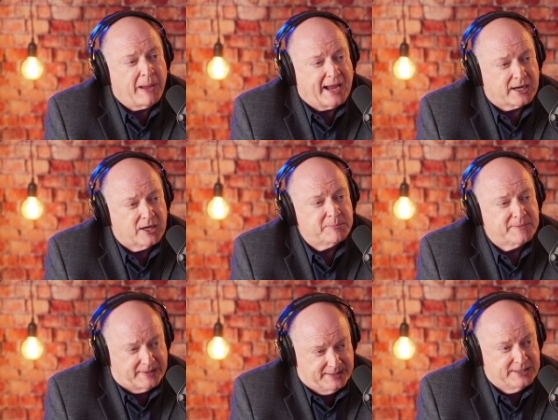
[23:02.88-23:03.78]
backup.
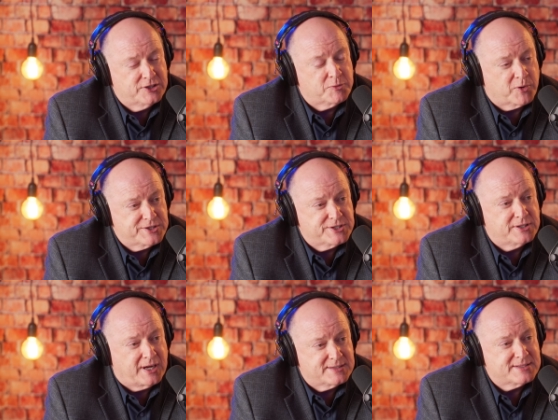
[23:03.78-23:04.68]
He needed the President
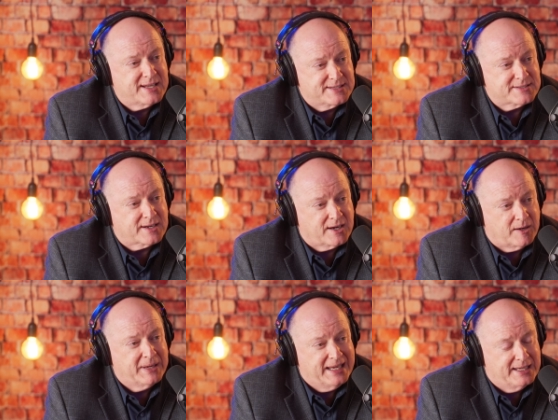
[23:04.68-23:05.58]
of the United States to
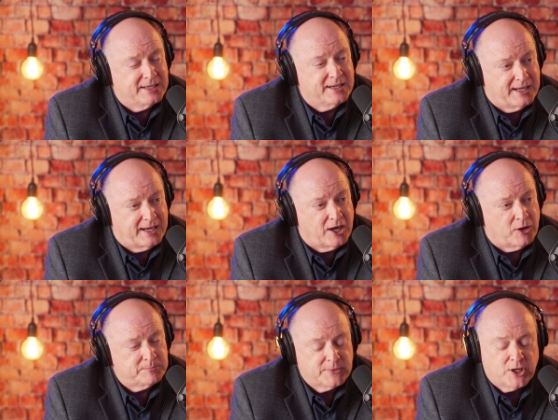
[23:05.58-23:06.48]
come in and help.